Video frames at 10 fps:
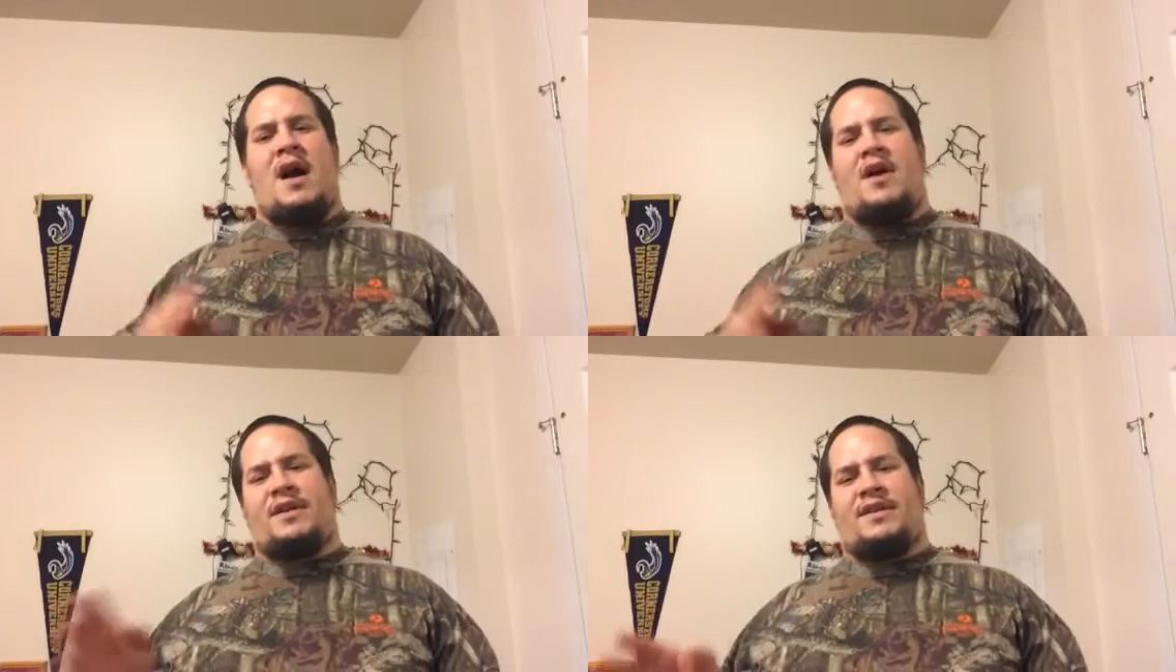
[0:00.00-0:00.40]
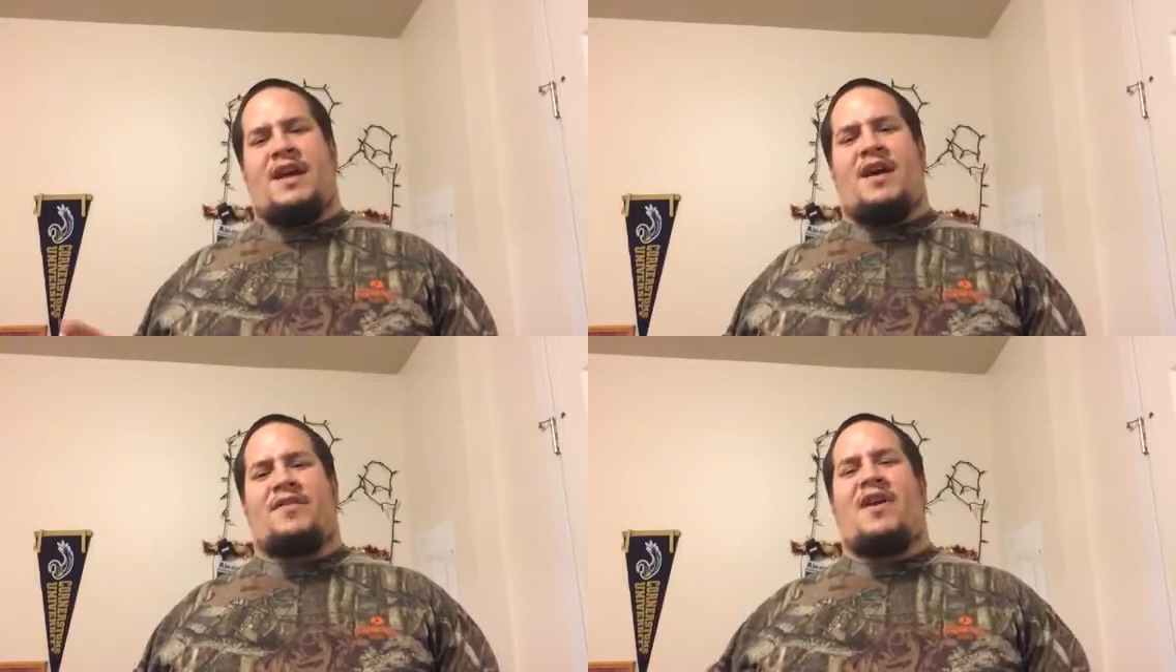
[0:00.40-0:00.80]
I'll get
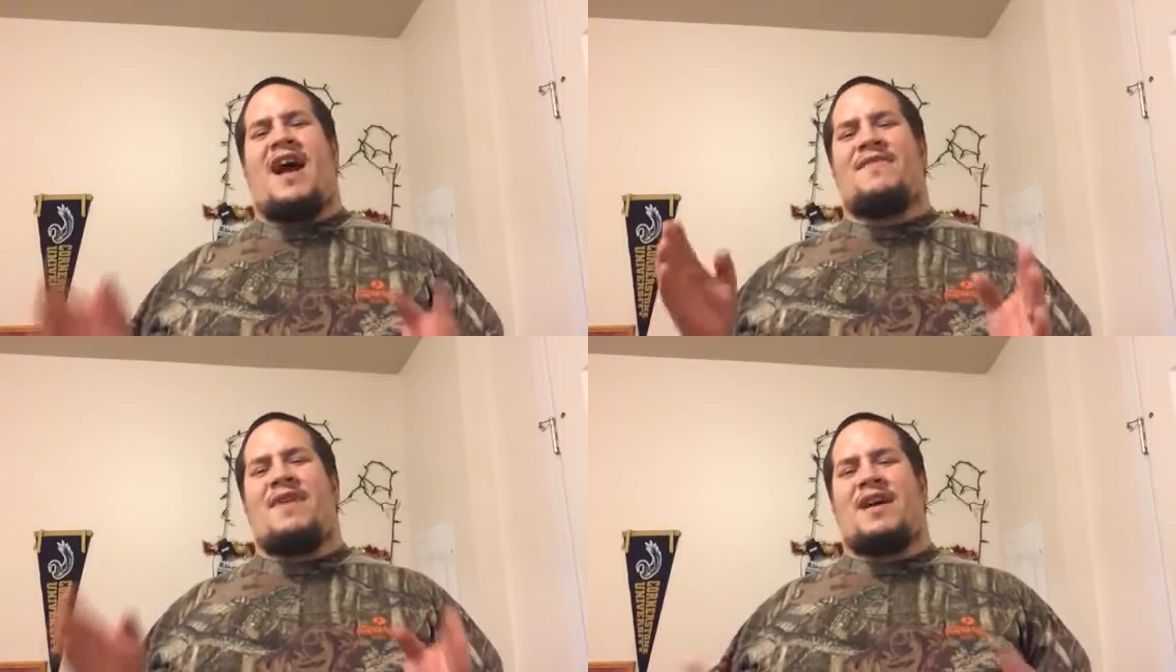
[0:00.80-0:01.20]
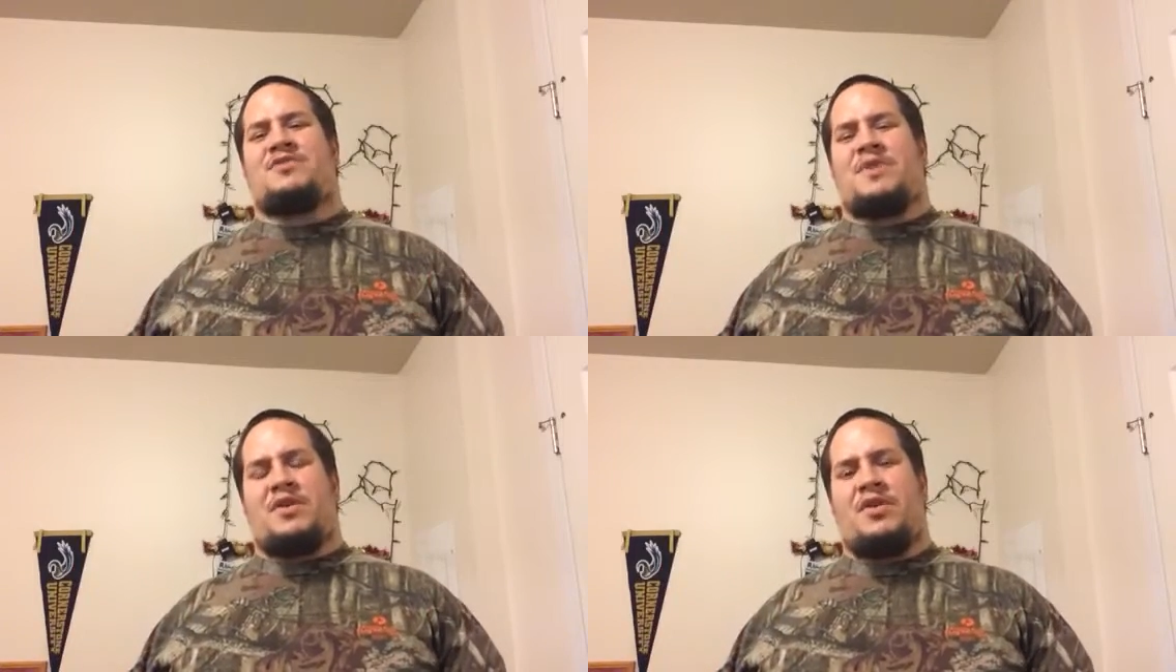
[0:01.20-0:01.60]
that on there. I've
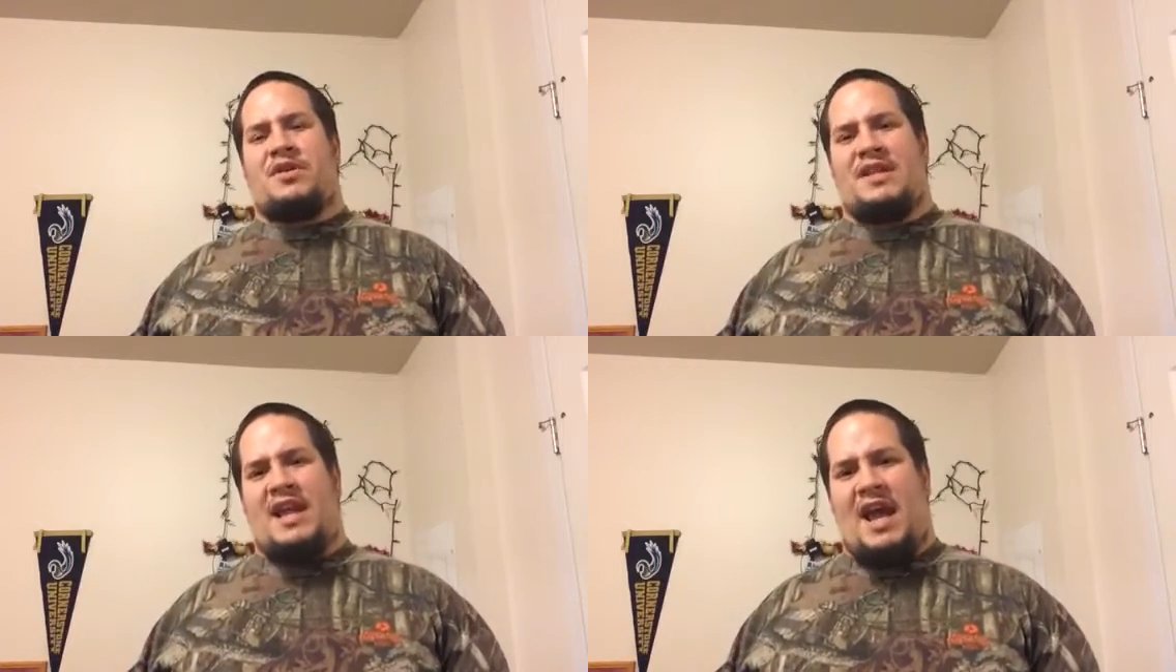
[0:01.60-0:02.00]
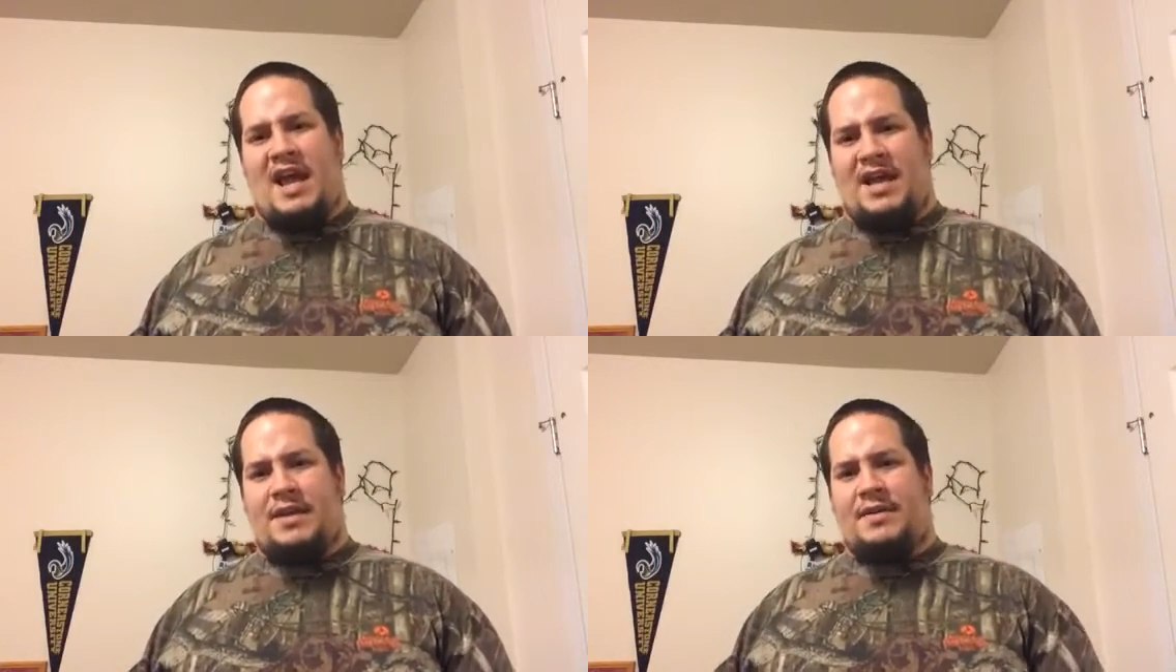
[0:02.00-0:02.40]
actually cooked an
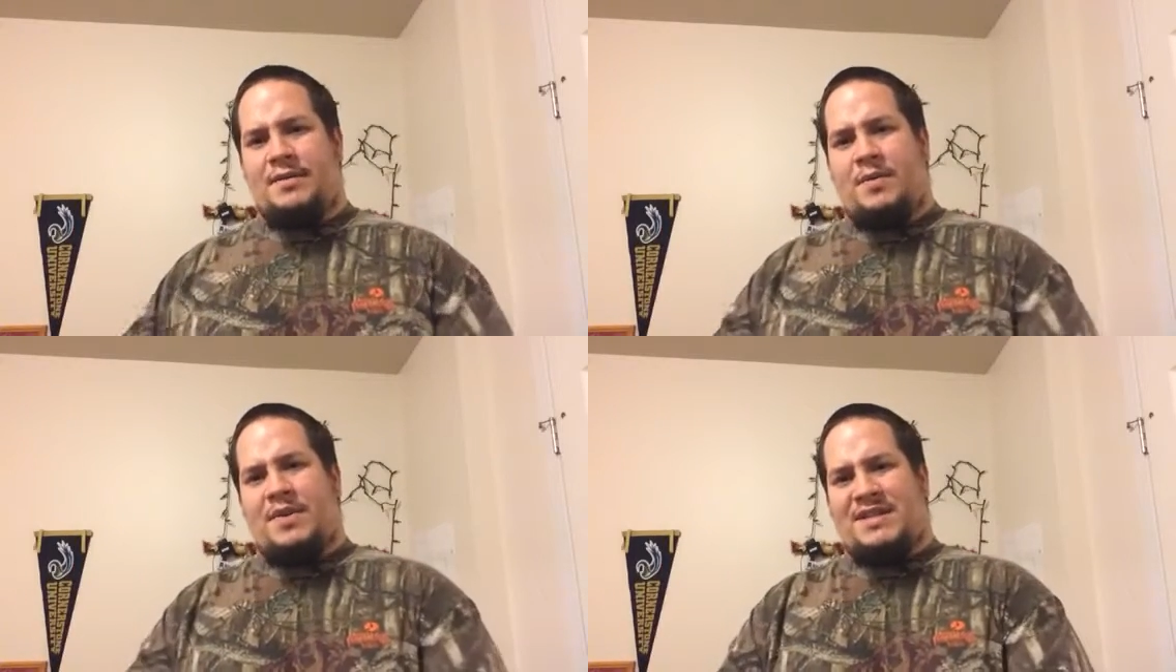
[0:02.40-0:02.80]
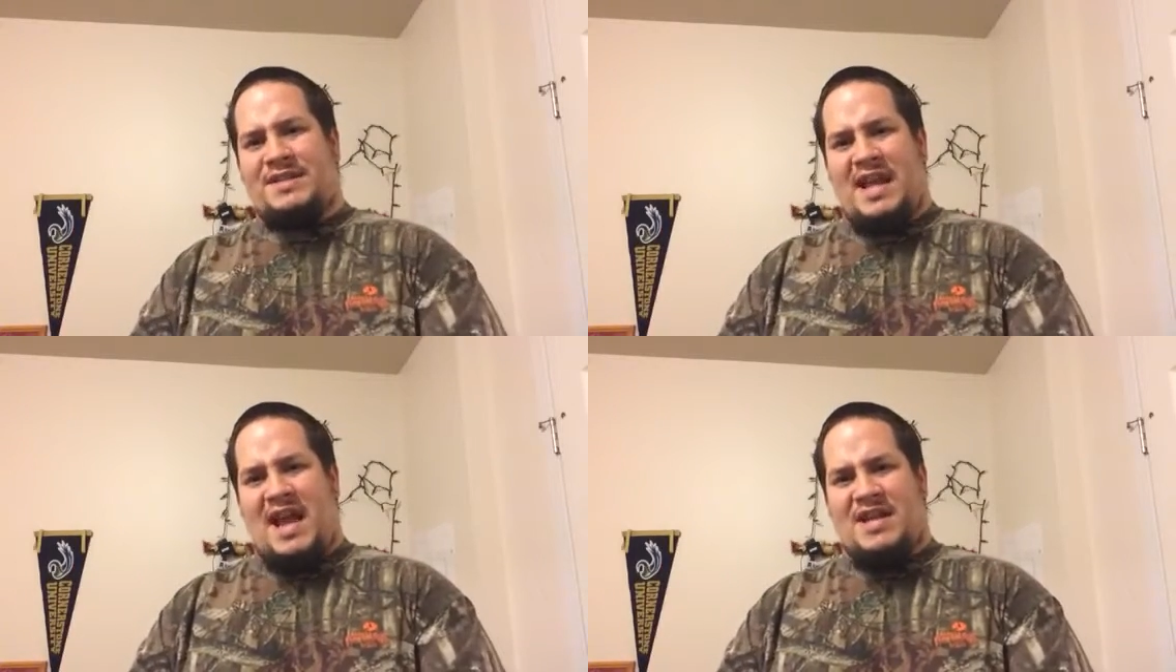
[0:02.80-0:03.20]
egg with a
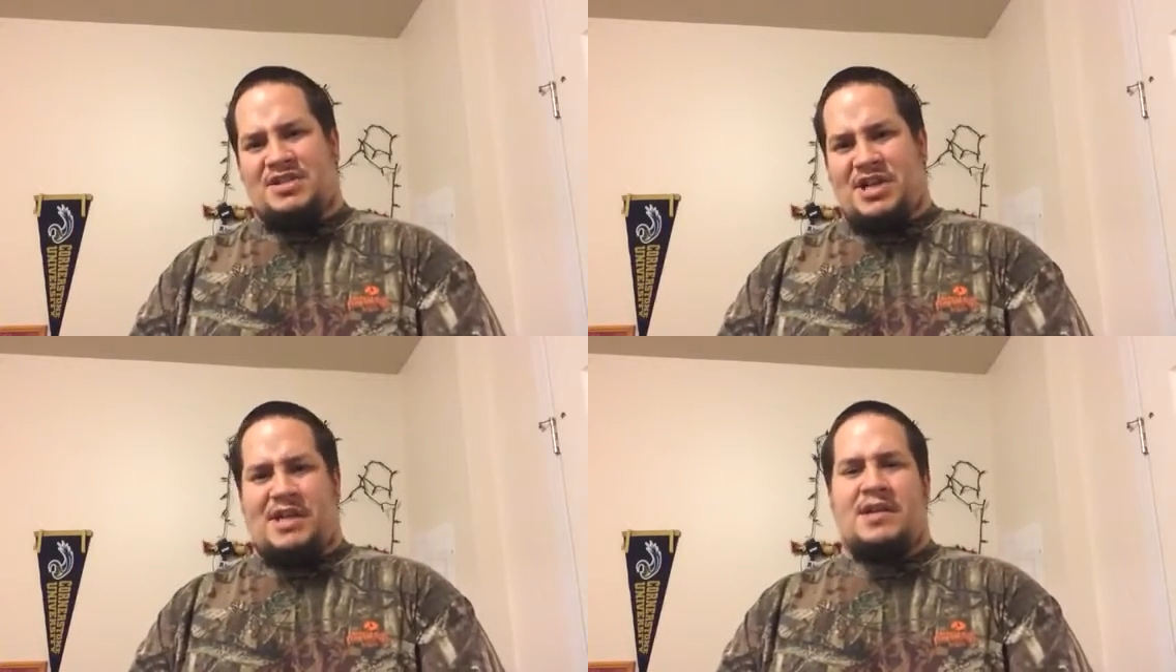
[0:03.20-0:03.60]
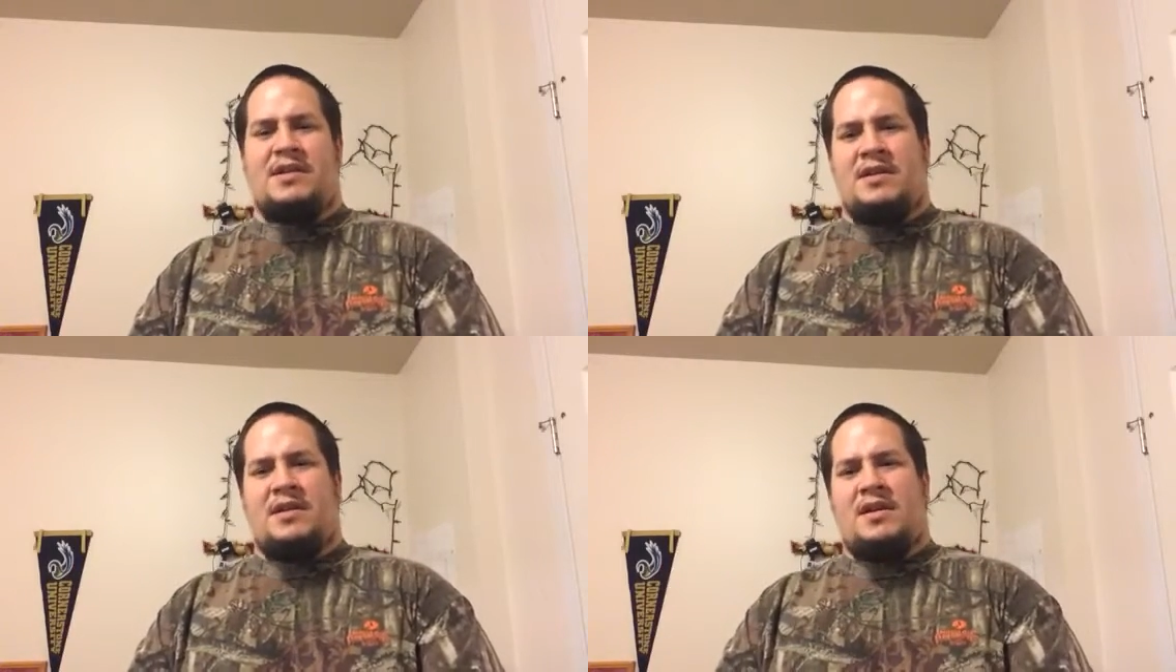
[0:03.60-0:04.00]
CHE.
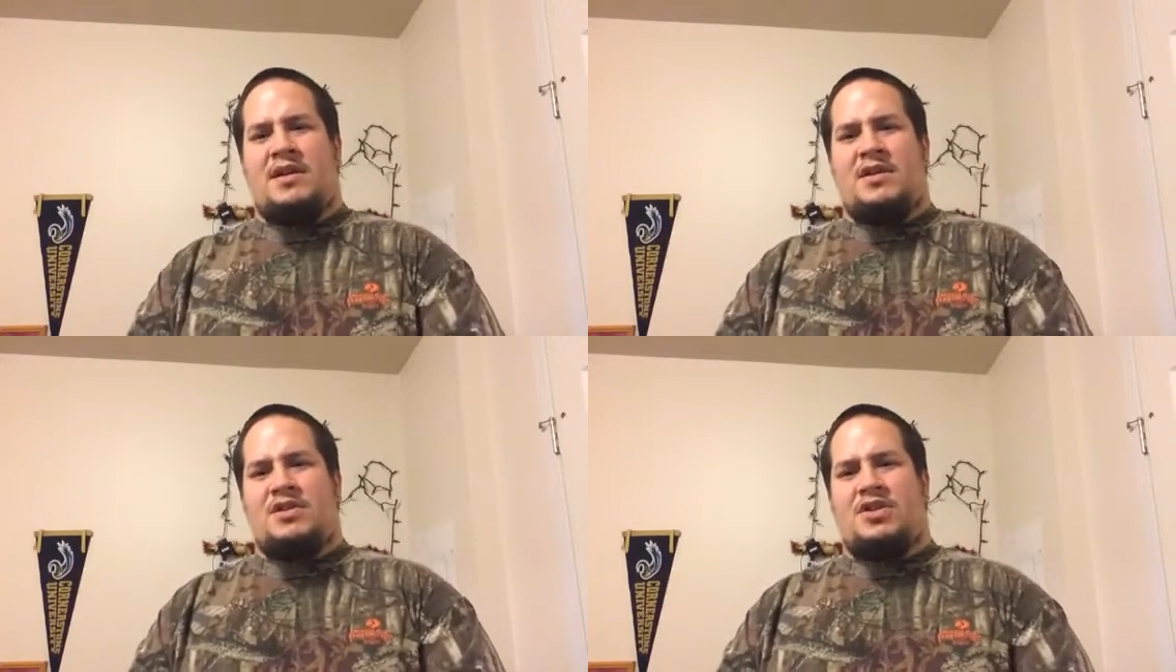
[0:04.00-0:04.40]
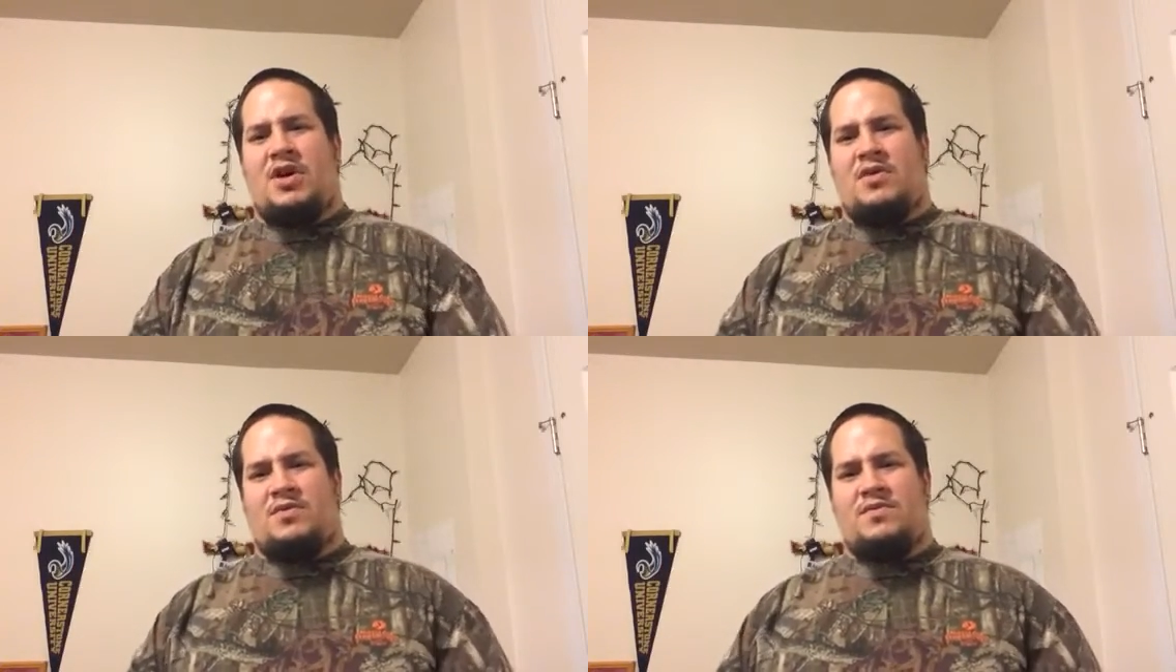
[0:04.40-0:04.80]

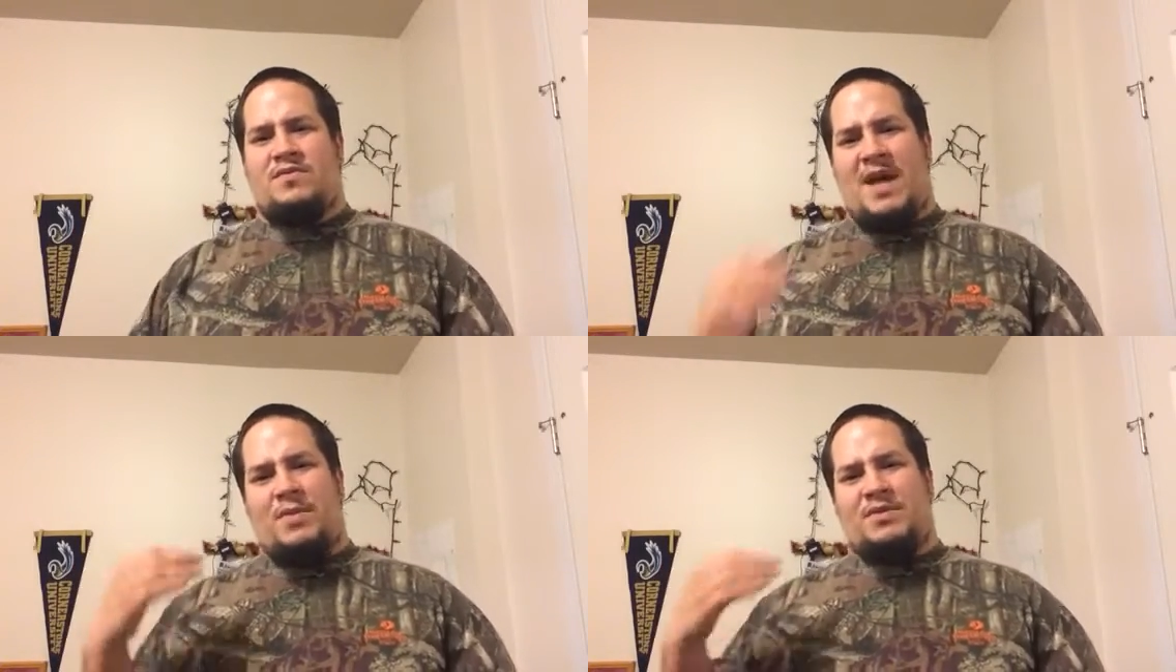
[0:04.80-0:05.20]
So that